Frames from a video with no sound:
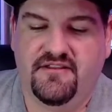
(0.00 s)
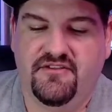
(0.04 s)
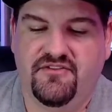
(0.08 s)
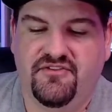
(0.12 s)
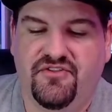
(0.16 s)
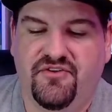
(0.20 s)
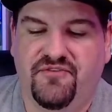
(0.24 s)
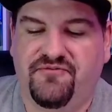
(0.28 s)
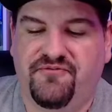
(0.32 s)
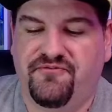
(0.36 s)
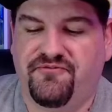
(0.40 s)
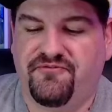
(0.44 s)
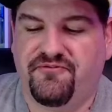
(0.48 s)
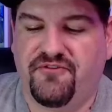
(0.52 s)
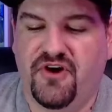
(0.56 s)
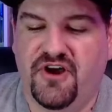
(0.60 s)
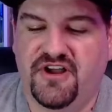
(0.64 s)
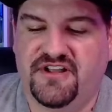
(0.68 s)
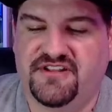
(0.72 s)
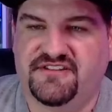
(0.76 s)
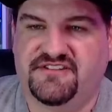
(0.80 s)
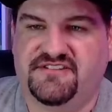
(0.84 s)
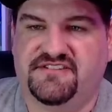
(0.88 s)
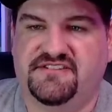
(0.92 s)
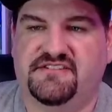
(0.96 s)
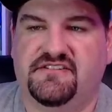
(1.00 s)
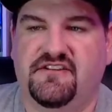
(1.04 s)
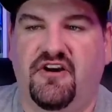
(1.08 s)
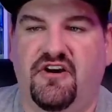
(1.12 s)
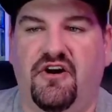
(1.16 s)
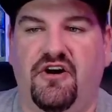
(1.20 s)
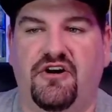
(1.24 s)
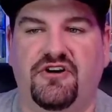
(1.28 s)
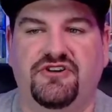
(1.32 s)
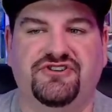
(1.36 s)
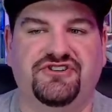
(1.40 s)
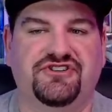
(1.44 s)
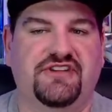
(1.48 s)
the fronts
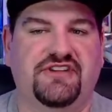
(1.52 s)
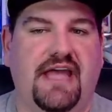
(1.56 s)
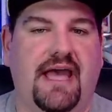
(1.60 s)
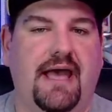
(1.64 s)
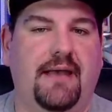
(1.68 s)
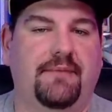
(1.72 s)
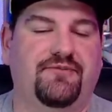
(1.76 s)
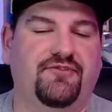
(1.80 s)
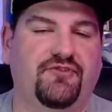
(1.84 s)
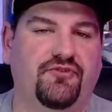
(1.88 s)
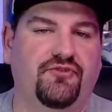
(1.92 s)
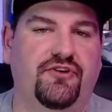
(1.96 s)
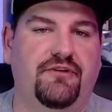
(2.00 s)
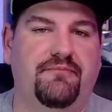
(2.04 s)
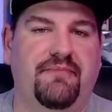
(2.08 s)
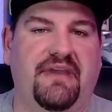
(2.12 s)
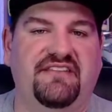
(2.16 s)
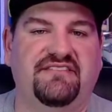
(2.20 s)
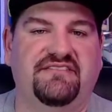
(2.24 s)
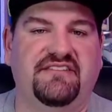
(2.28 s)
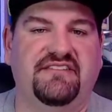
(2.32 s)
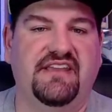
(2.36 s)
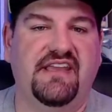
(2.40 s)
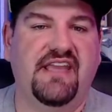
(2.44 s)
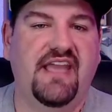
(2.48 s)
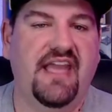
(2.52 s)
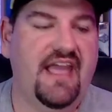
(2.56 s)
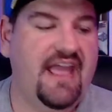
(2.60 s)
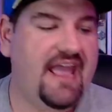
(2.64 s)
are just absolutely amazing,